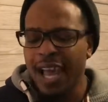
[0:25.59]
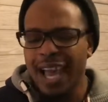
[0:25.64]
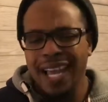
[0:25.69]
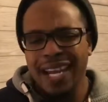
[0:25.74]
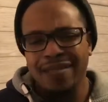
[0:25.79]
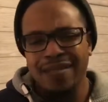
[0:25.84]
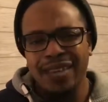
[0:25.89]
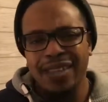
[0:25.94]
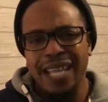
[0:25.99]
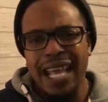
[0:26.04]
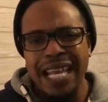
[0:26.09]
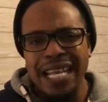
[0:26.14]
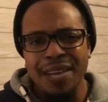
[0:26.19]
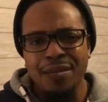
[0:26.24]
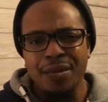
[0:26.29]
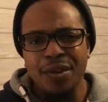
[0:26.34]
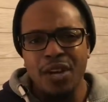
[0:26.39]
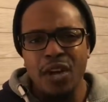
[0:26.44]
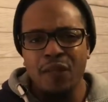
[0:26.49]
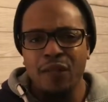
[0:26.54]
And if I like
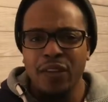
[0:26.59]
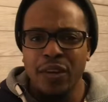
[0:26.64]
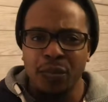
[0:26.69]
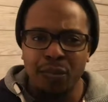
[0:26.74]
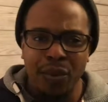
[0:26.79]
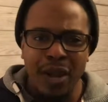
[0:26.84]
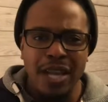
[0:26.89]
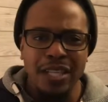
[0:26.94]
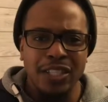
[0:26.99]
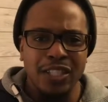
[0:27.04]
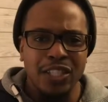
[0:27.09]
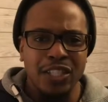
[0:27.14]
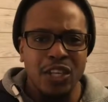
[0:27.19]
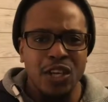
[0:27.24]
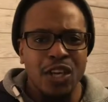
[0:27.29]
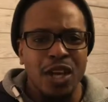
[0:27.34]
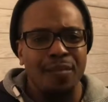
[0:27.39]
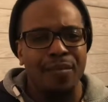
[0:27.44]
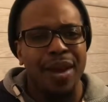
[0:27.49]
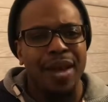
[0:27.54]
them enough and the price is
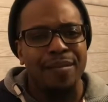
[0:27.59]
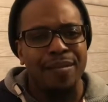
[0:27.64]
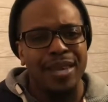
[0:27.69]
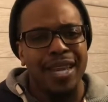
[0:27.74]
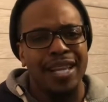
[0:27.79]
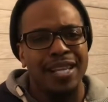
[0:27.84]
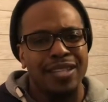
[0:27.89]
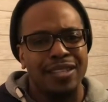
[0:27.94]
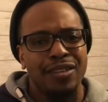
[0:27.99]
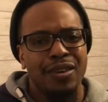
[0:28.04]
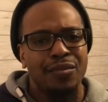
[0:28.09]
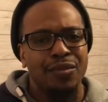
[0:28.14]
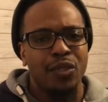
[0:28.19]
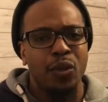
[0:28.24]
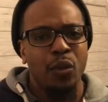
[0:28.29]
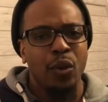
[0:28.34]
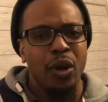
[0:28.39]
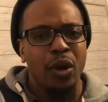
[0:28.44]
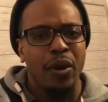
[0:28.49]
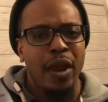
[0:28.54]
good, I might be getting some
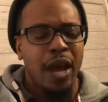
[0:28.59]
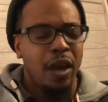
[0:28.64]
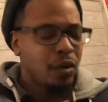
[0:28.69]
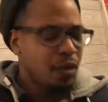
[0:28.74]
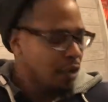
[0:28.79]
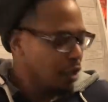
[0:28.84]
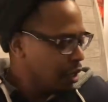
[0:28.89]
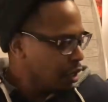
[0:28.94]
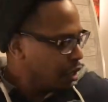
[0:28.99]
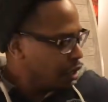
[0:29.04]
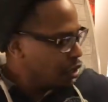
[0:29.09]
to wear out.